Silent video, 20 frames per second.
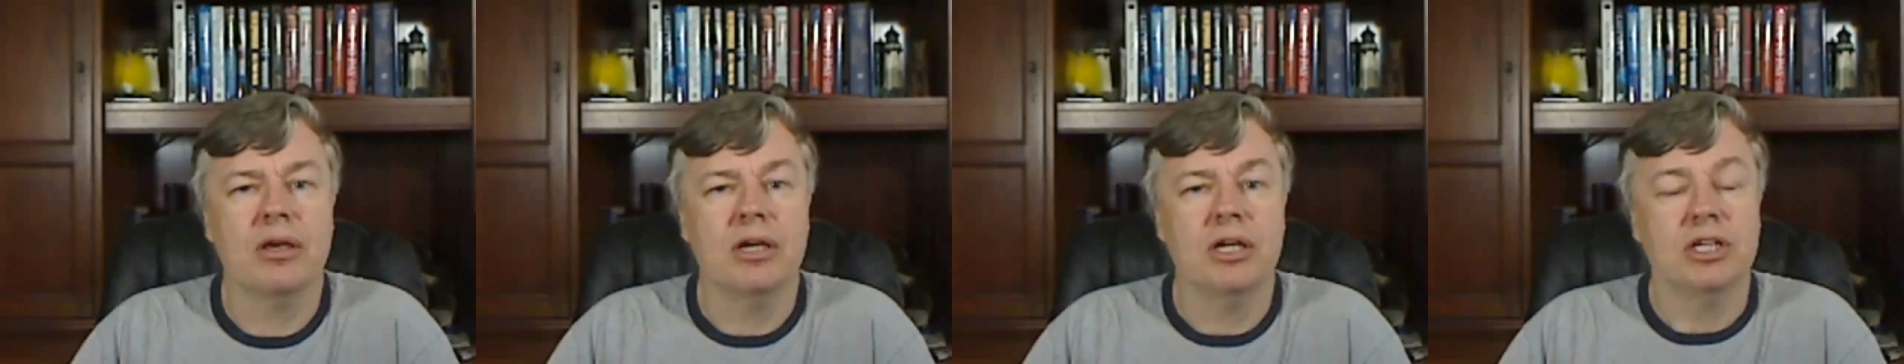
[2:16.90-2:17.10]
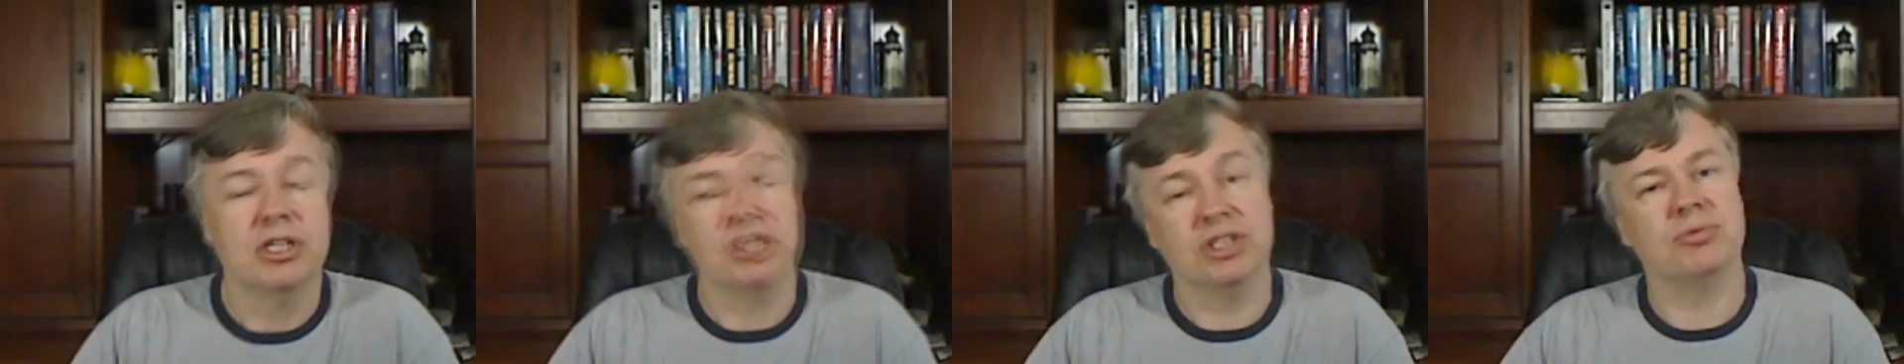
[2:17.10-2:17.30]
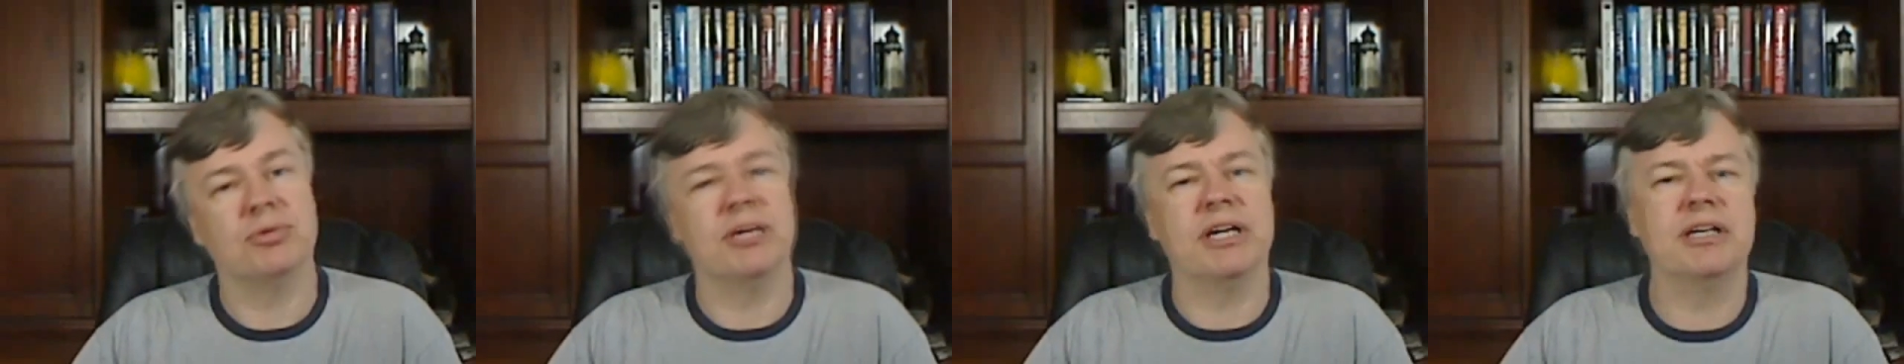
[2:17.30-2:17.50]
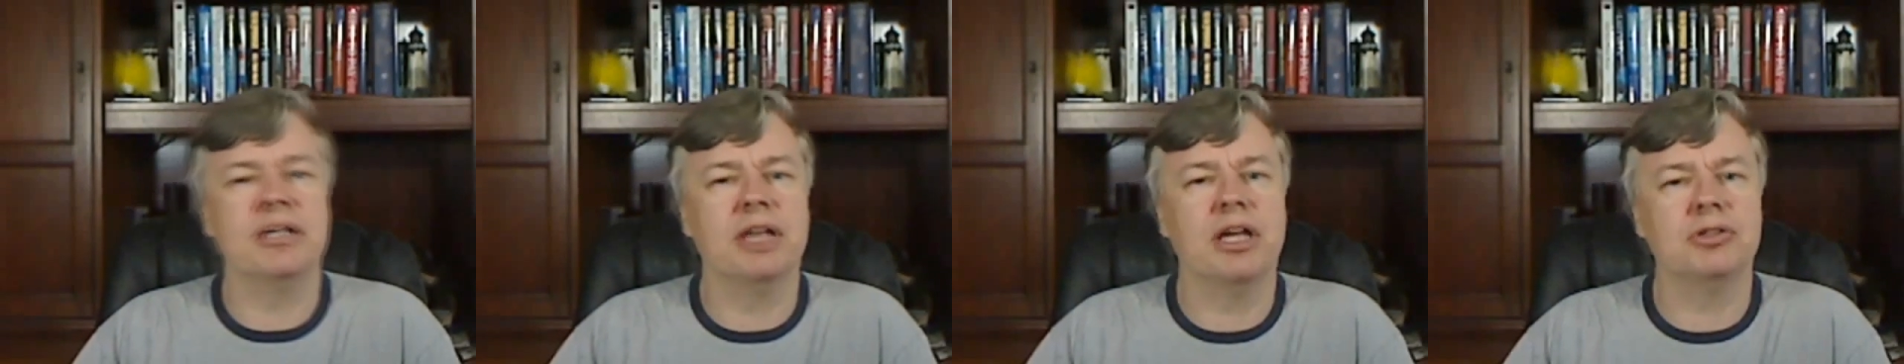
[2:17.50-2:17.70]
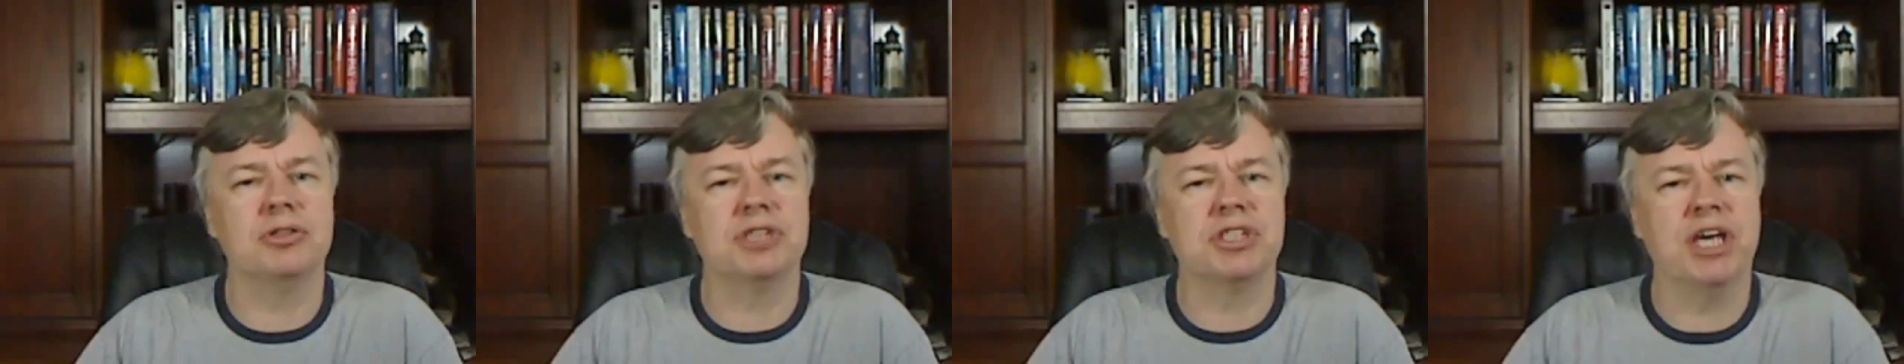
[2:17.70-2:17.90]
Did the
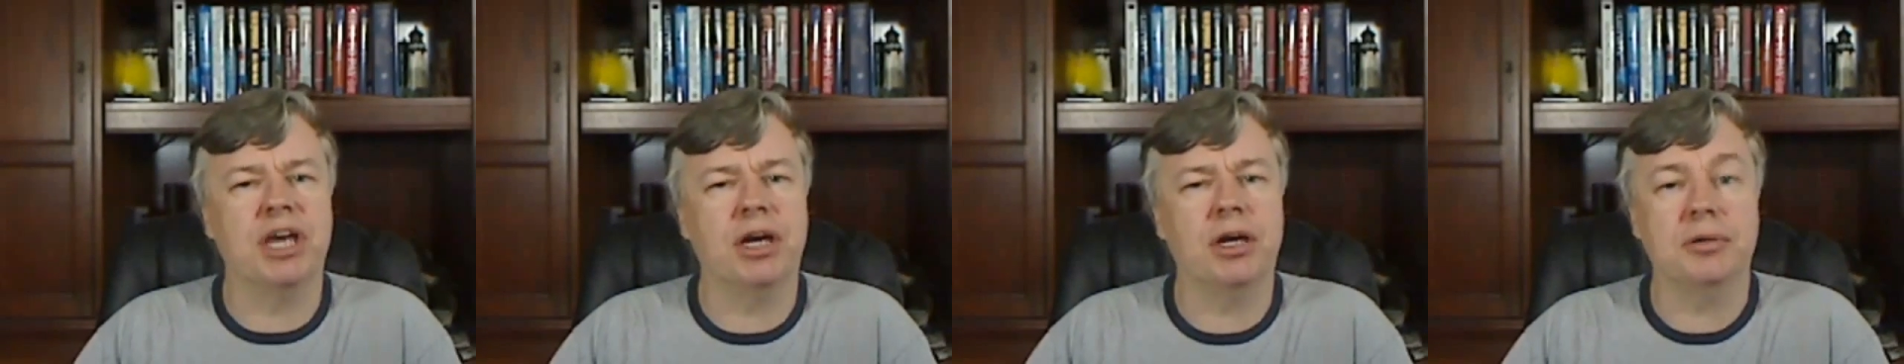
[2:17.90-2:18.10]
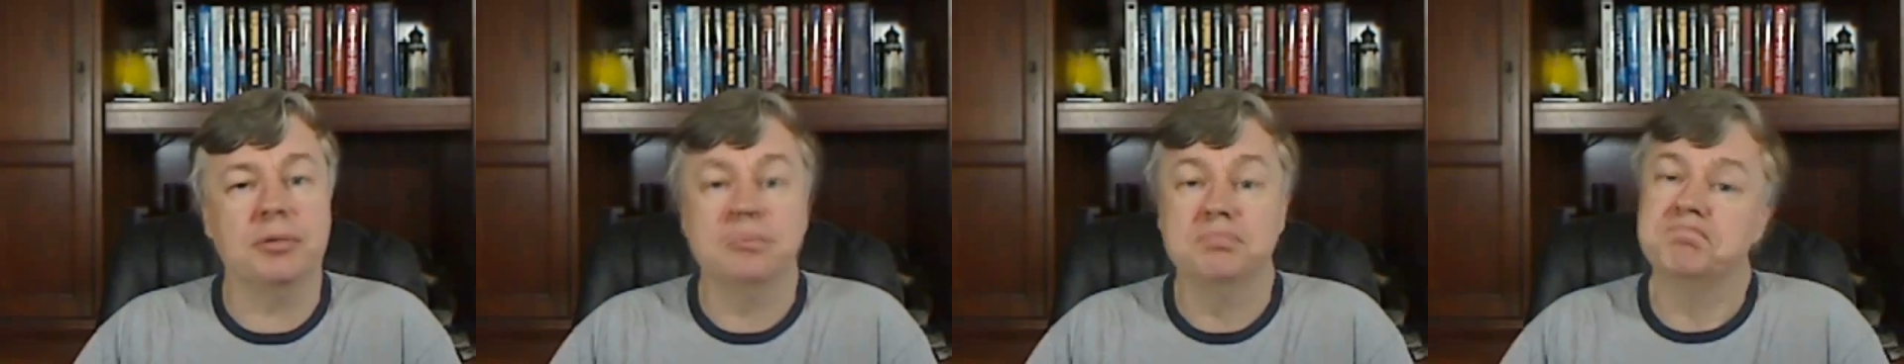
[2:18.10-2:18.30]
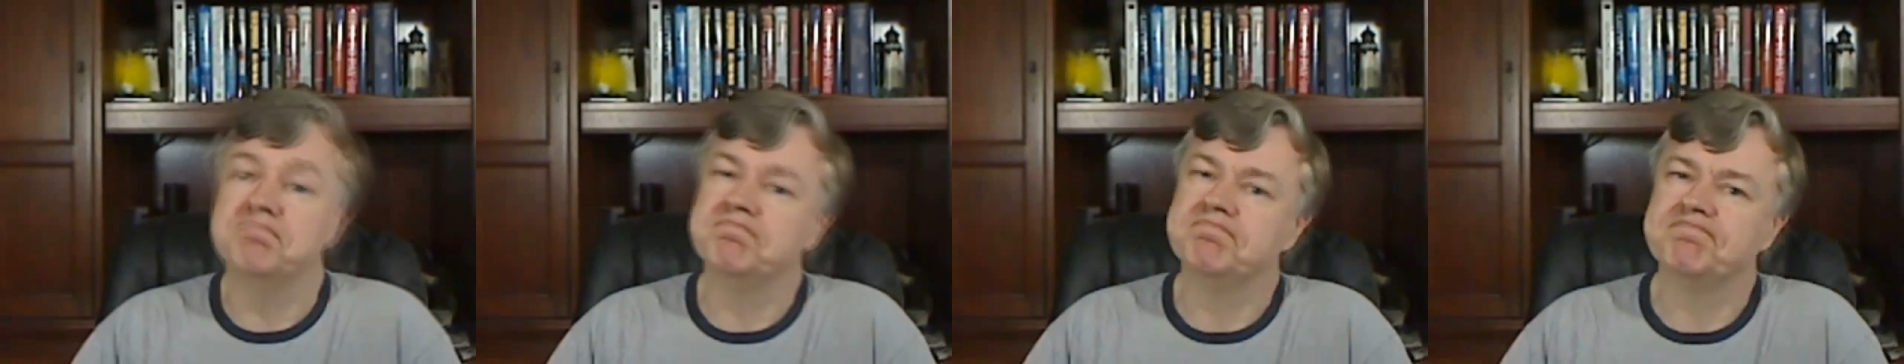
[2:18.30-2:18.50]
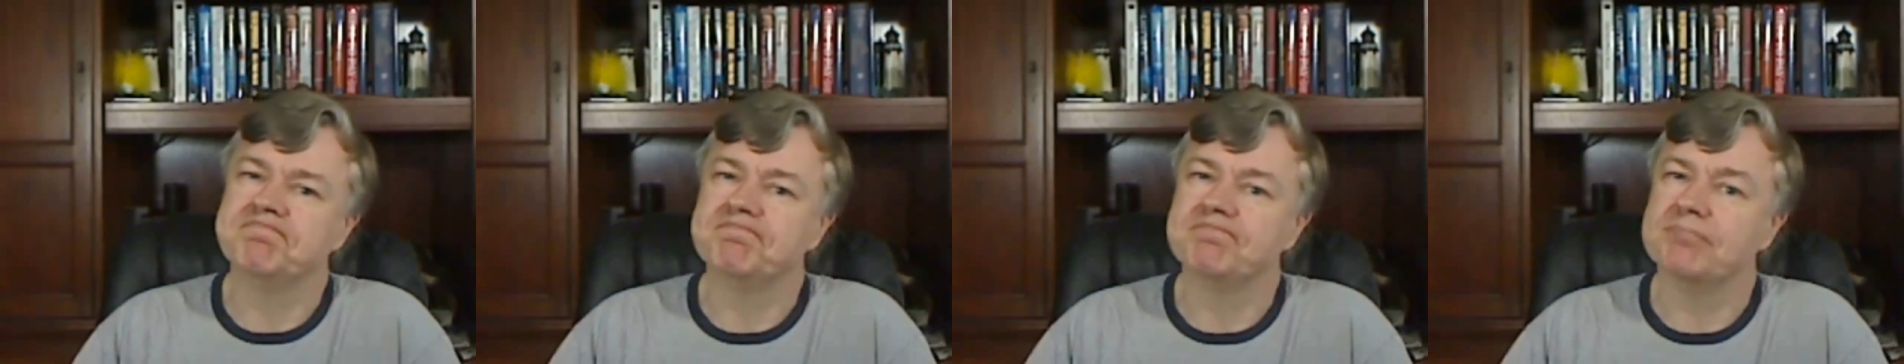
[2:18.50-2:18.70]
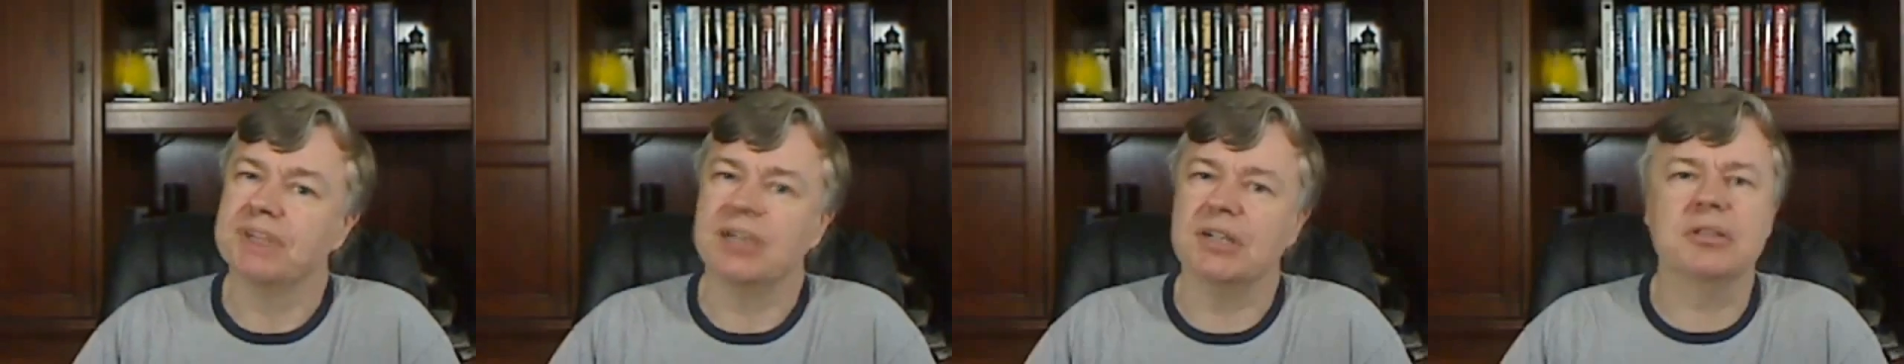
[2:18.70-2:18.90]
regulators care?
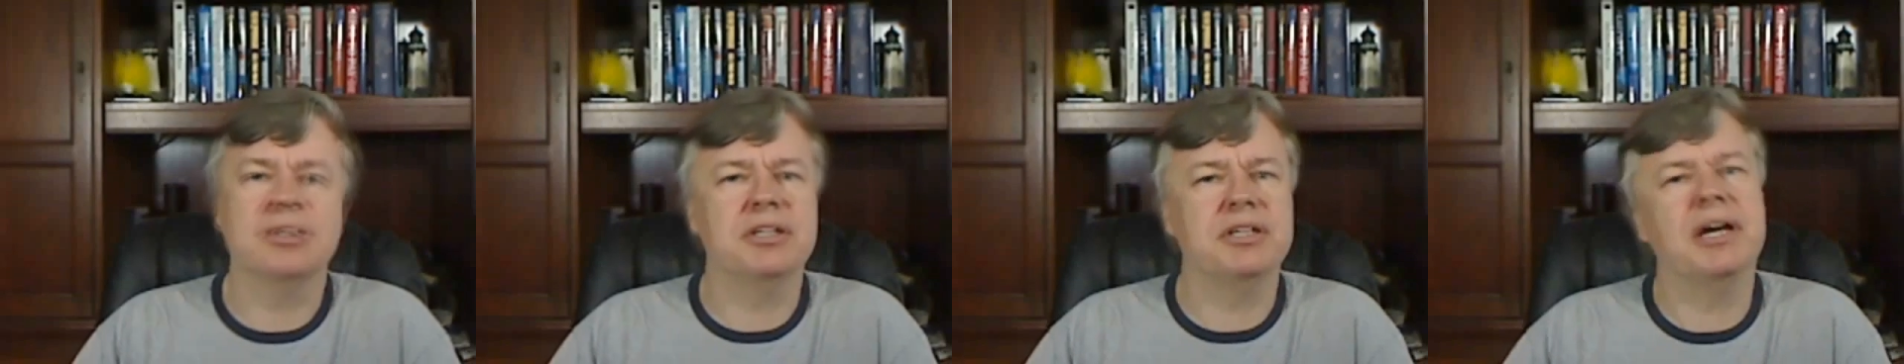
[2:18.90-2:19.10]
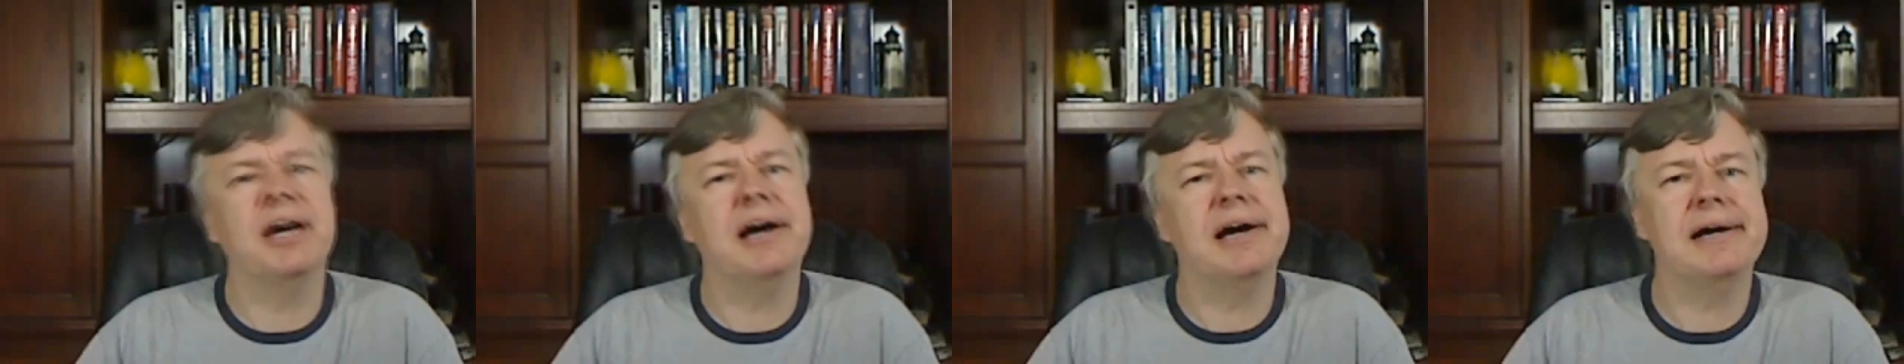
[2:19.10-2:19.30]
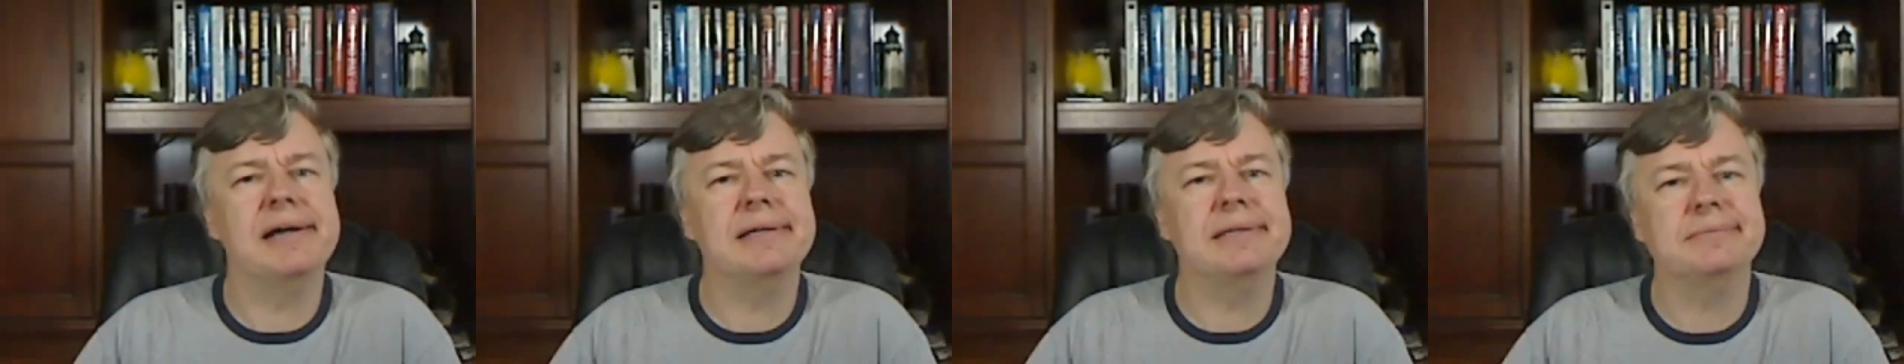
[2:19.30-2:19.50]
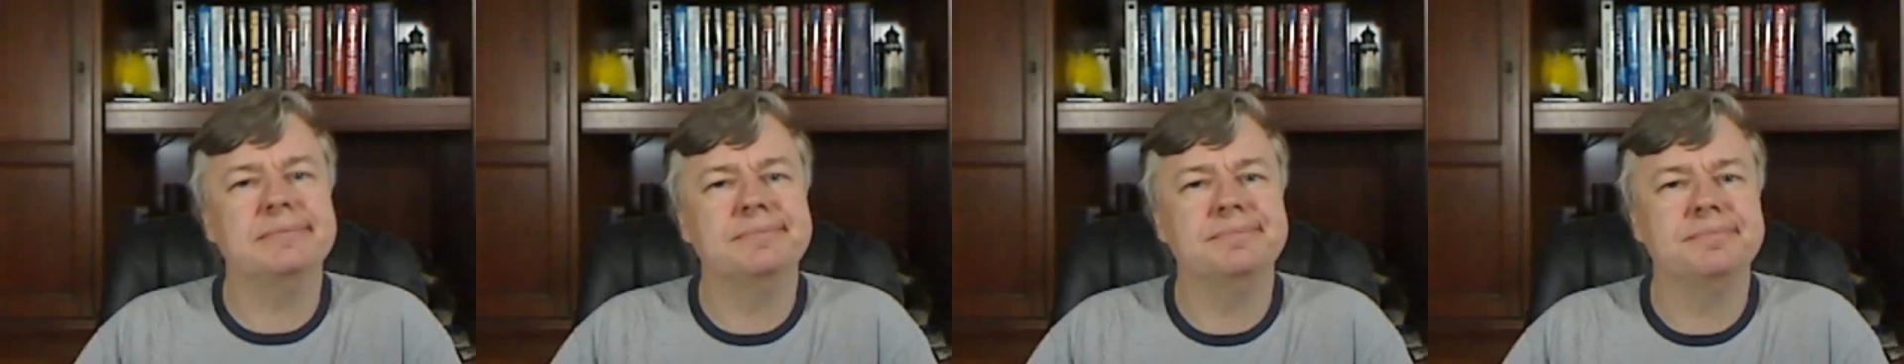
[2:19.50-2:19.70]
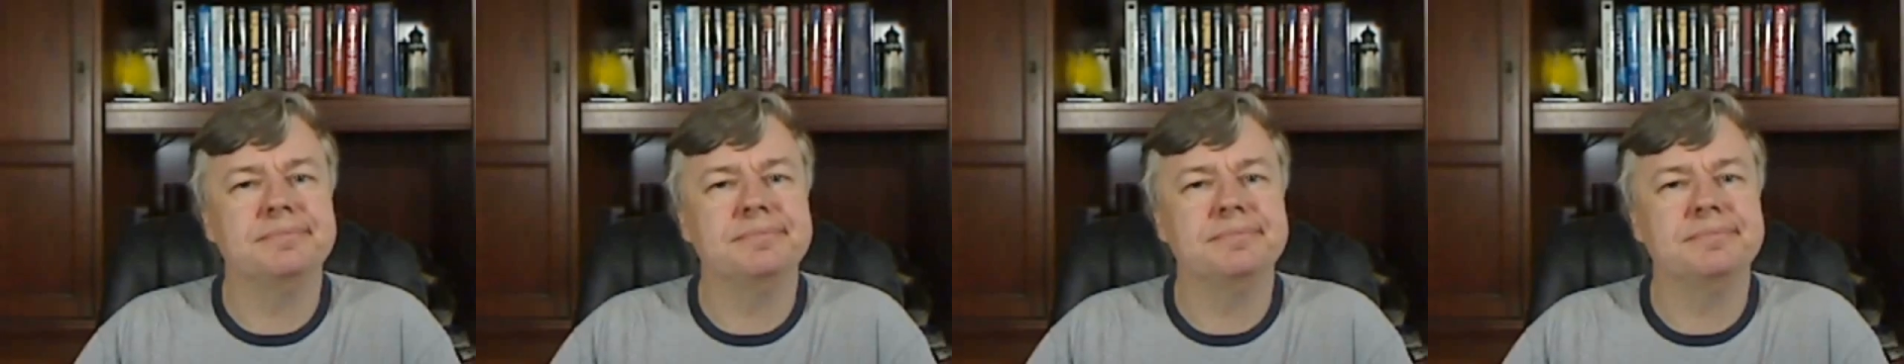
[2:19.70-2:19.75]
Apparently not.